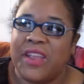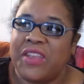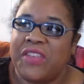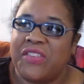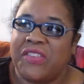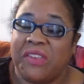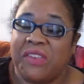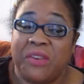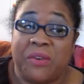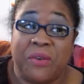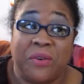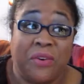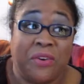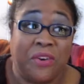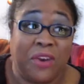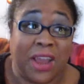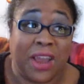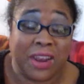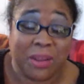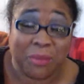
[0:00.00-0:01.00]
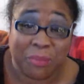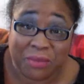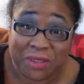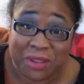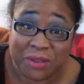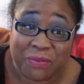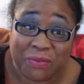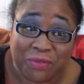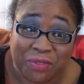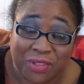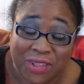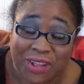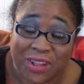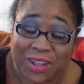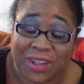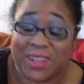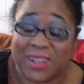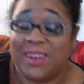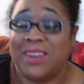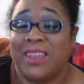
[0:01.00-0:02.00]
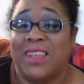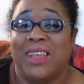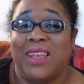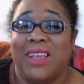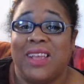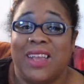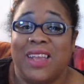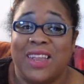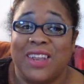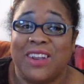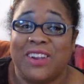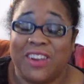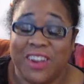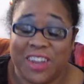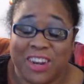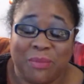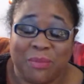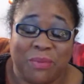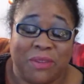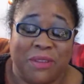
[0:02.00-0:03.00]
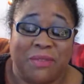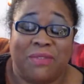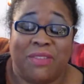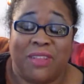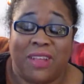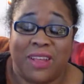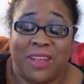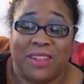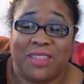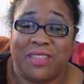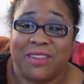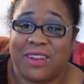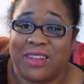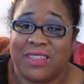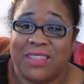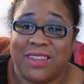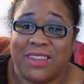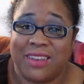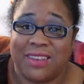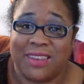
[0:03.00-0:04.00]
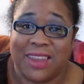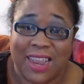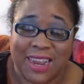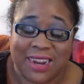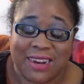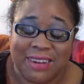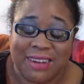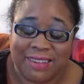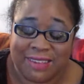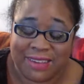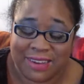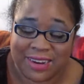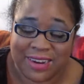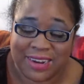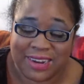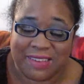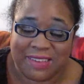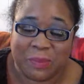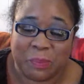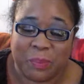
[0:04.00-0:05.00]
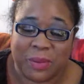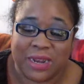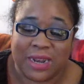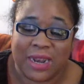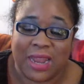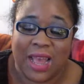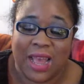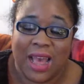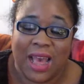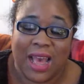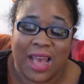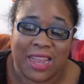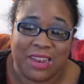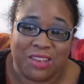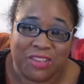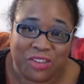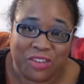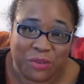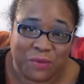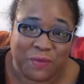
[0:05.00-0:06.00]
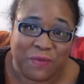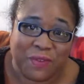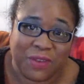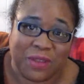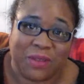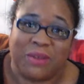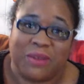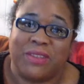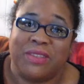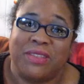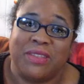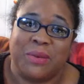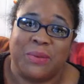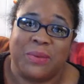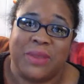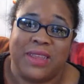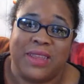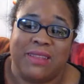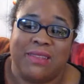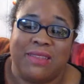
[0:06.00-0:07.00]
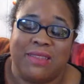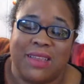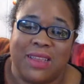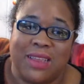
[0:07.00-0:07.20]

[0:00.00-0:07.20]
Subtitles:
is incredibly flawed throughout the entire series. But I do feel as though he